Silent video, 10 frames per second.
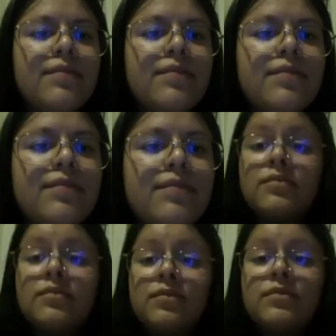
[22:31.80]

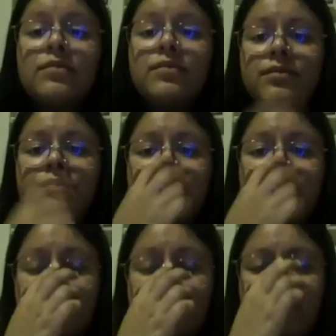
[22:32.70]

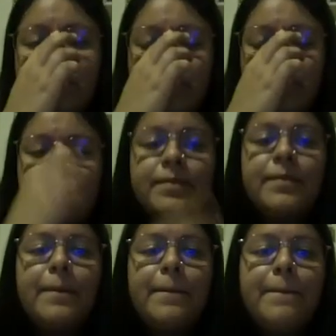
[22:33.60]

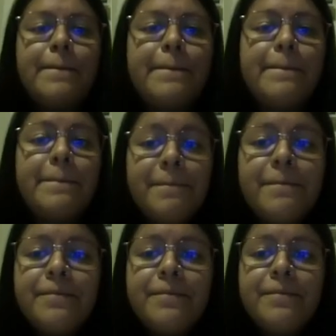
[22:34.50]

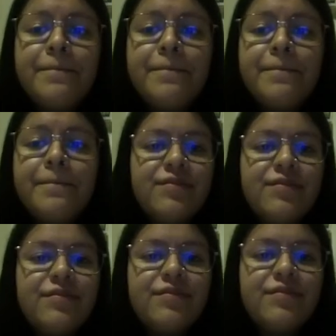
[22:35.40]

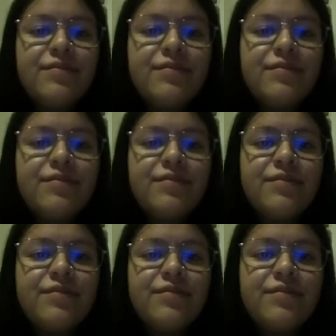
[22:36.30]

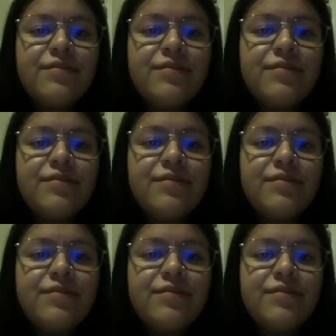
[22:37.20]

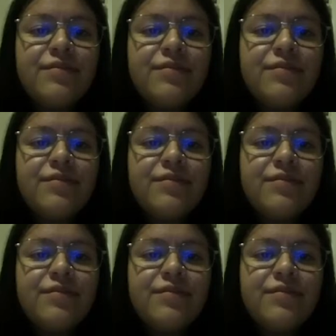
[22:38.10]
The person shown says nothing.